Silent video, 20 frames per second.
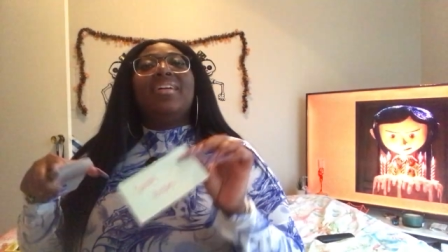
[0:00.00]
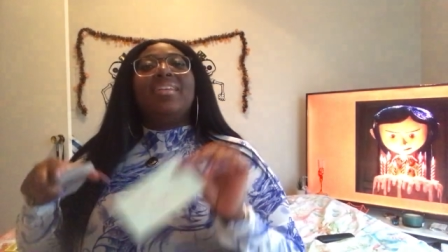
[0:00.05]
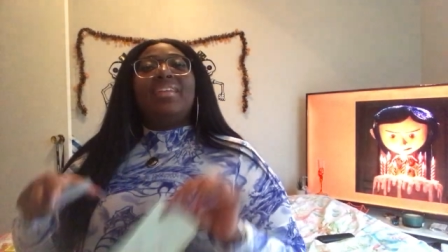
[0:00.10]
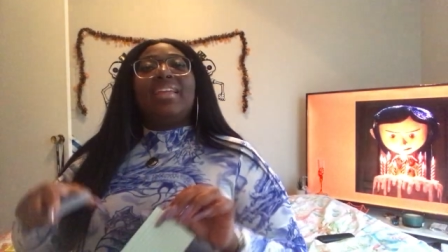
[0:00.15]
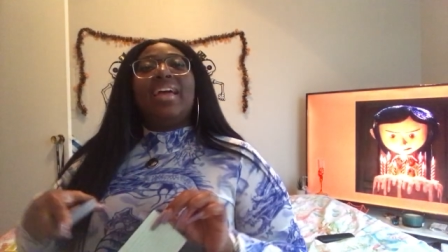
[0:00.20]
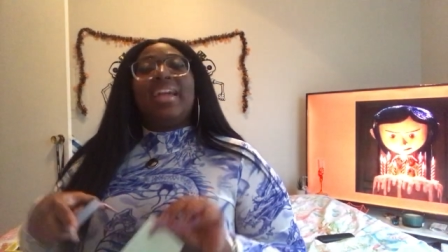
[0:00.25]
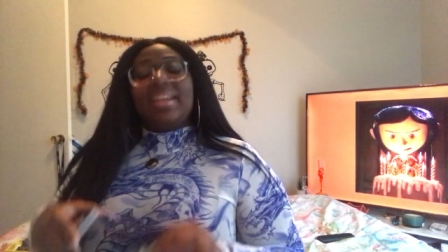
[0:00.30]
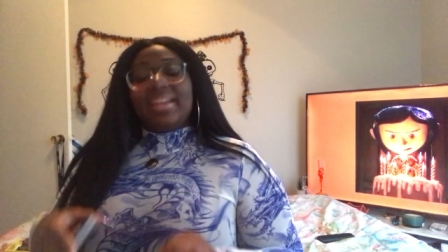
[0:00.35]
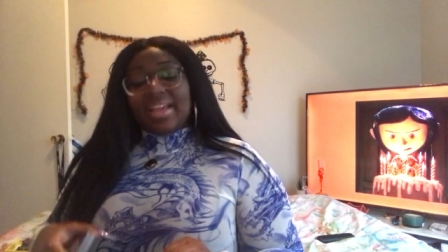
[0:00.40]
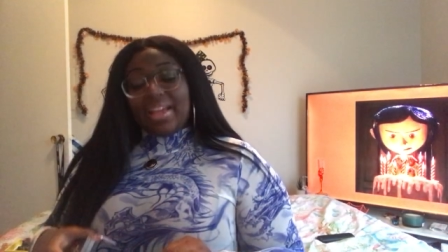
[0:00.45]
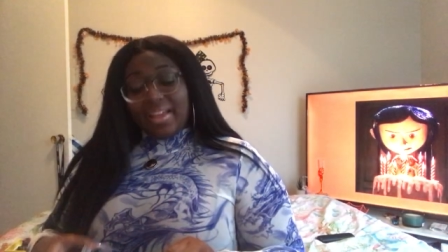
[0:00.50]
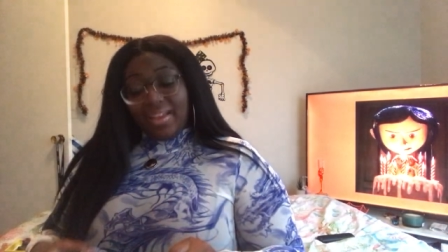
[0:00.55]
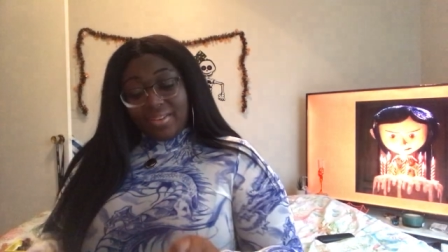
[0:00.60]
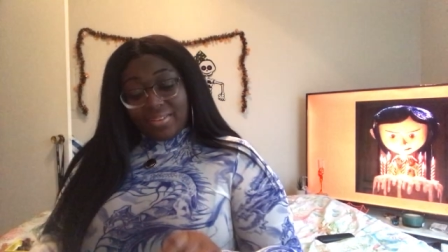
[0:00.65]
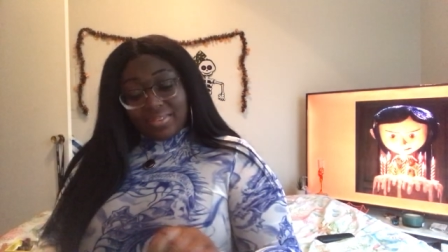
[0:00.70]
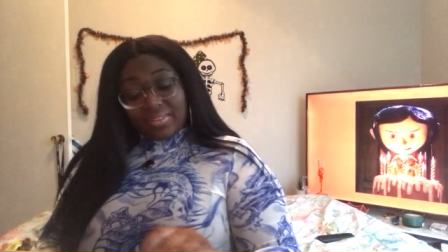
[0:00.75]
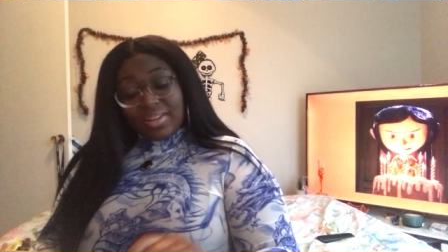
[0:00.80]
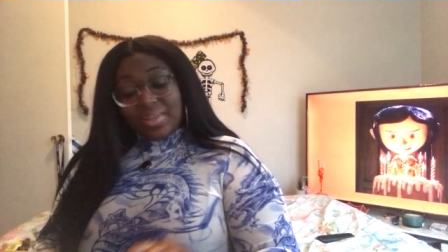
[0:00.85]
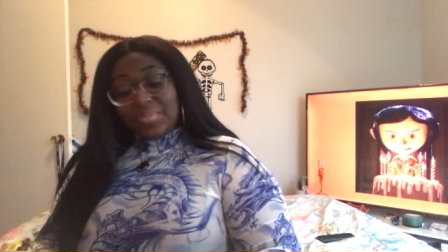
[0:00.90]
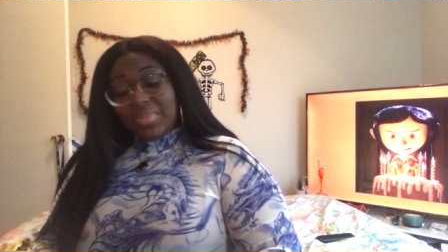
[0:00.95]
Lay down.
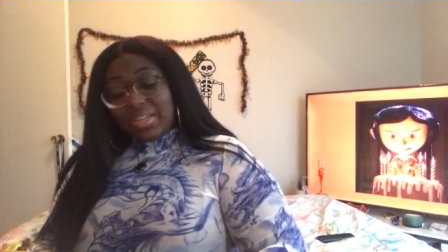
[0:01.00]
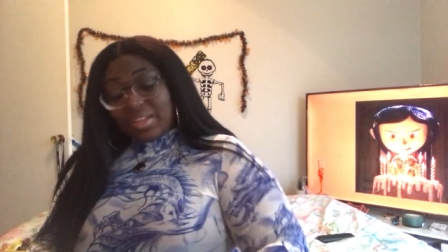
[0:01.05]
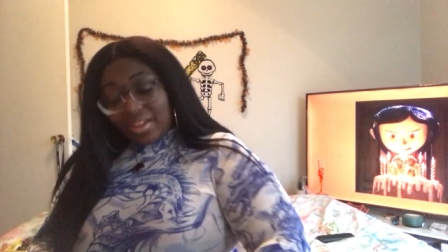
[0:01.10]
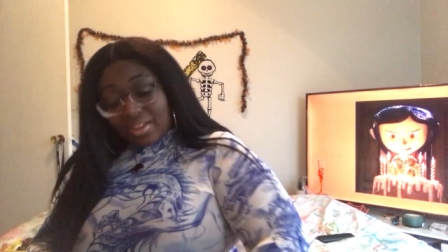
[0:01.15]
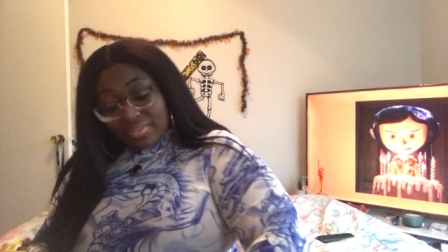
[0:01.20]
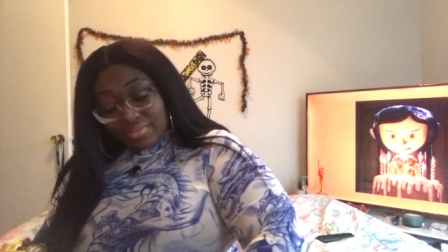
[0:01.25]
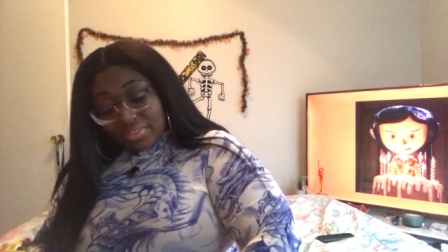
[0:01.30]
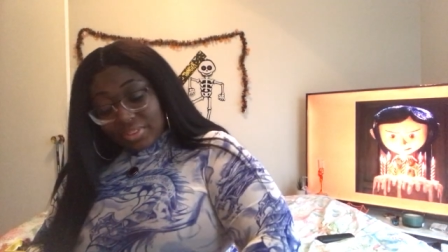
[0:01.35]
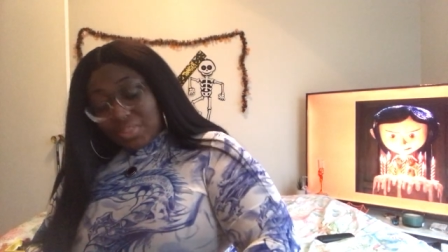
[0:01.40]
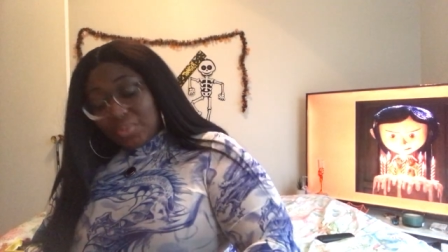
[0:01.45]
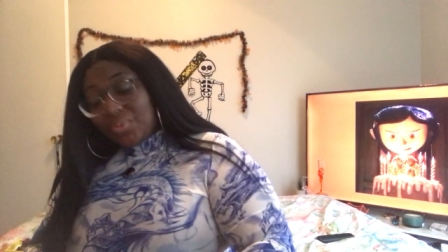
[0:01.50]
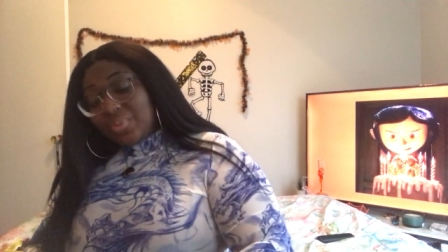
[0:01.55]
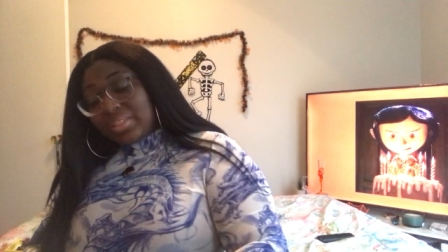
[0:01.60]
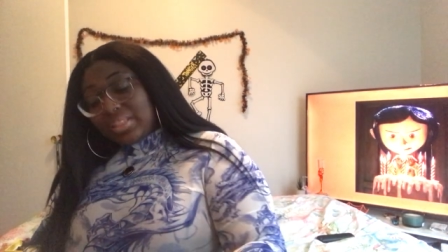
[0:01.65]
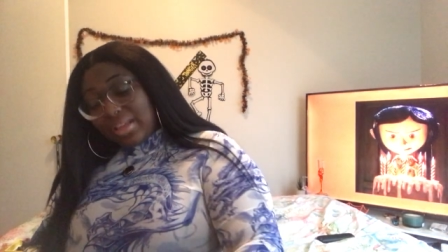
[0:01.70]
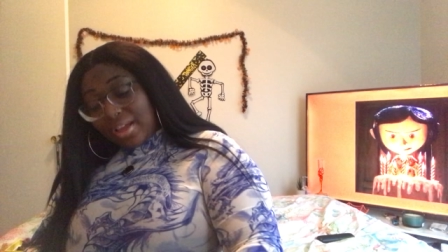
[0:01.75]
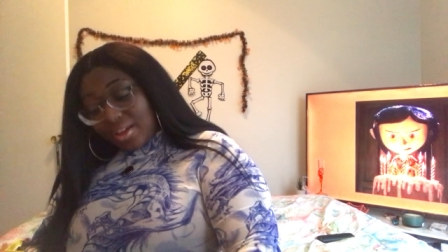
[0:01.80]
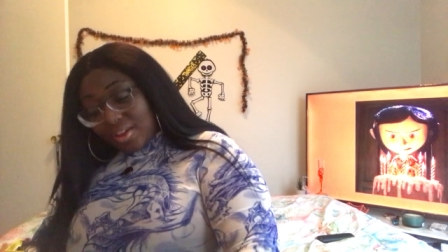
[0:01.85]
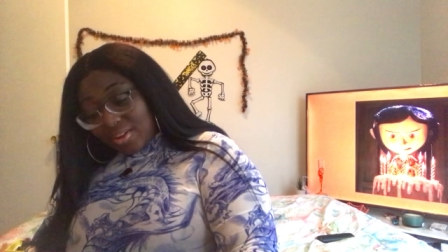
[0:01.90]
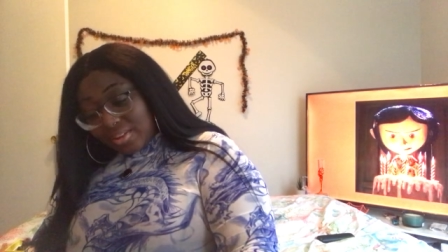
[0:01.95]
Let me cover you with
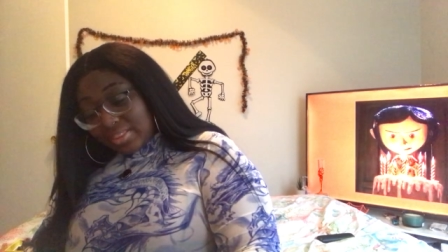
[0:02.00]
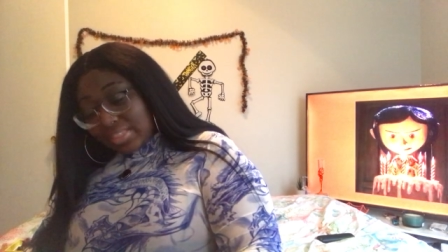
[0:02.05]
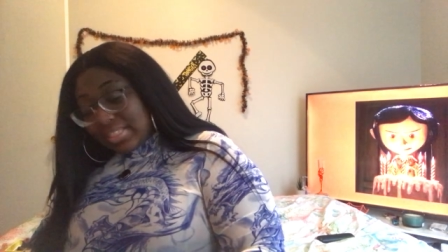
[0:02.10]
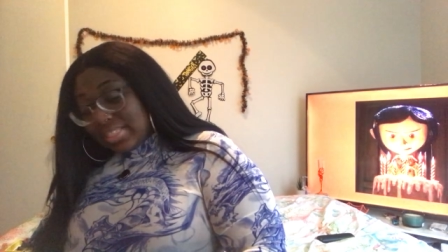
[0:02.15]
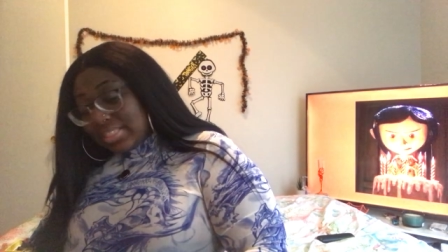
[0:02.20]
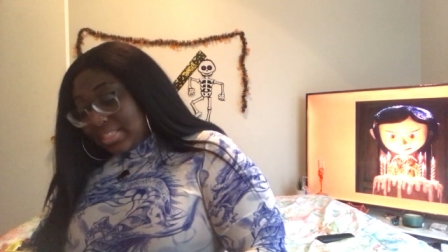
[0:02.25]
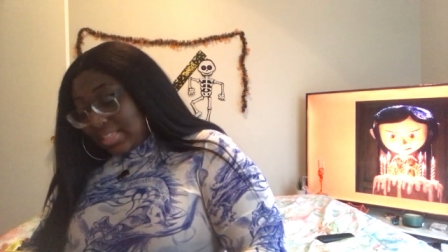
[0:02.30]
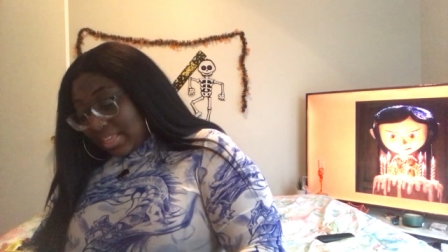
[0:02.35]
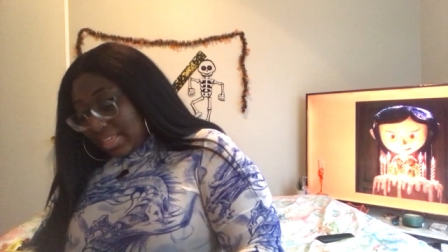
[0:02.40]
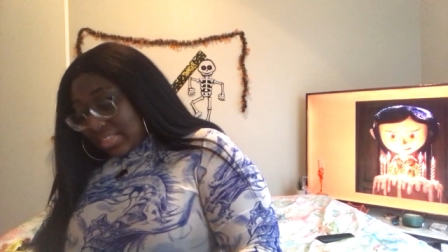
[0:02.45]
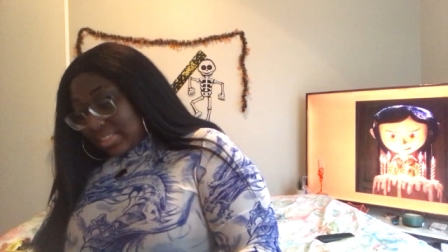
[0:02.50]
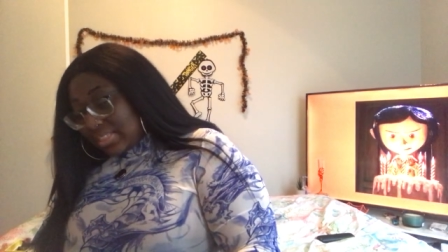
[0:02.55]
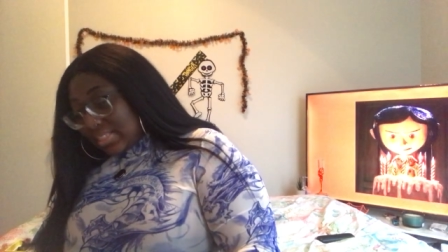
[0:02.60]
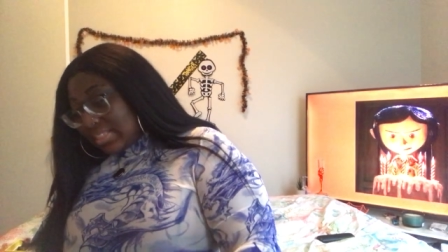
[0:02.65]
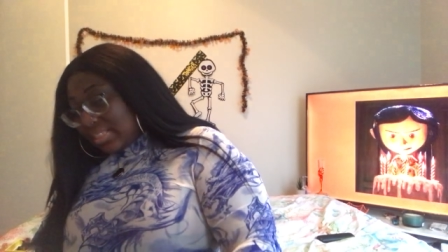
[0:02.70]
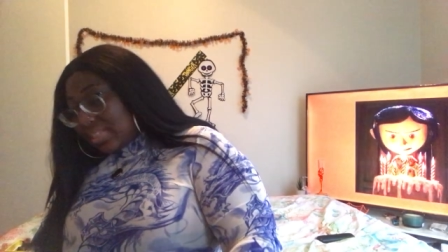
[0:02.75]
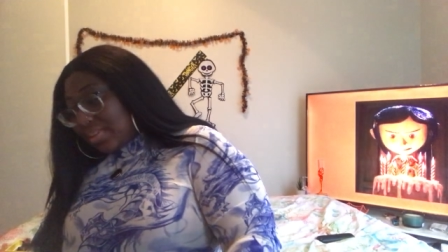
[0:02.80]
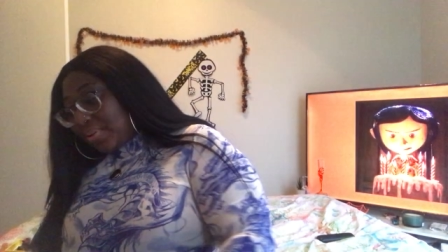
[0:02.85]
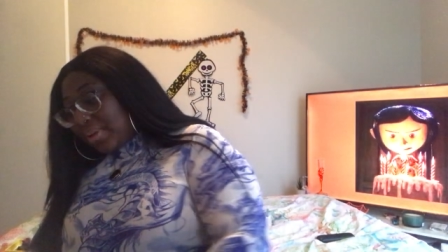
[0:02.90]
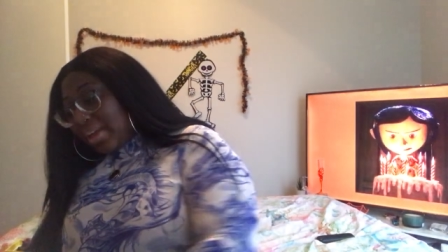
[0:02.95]
all these
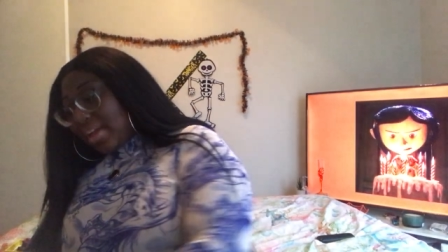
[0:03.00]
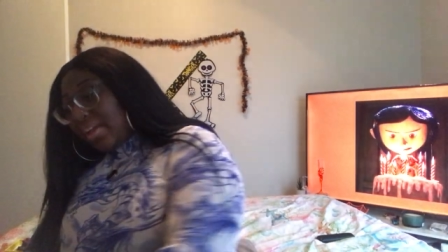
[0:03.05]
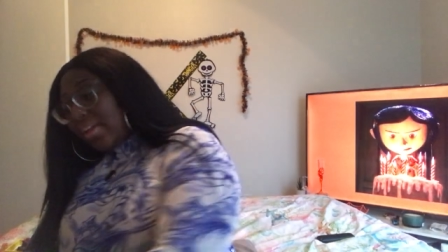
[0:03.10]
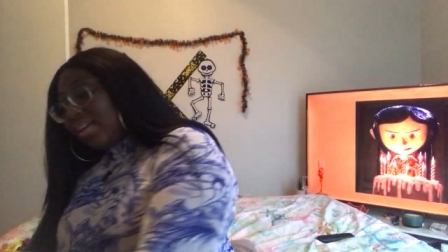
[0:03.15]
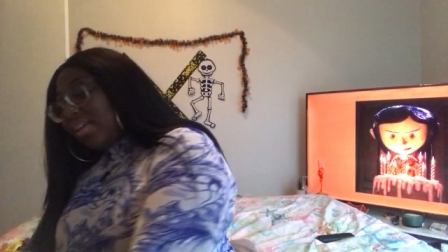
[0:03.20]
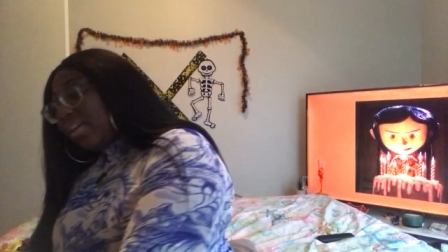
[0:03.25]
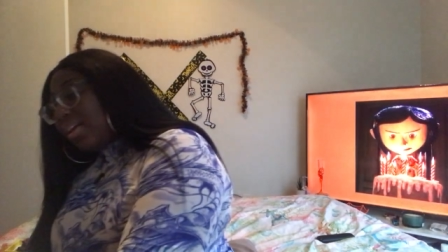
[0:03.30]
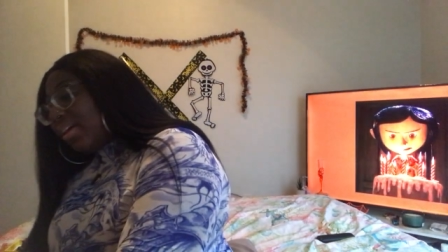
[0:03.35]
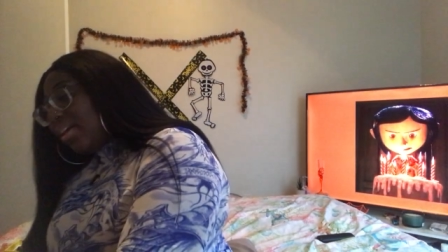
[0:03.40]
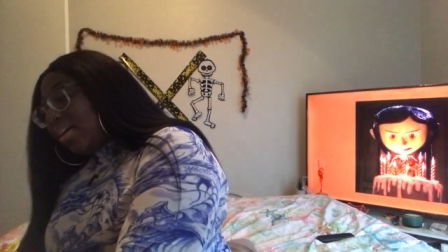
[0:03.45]
kisses, okay?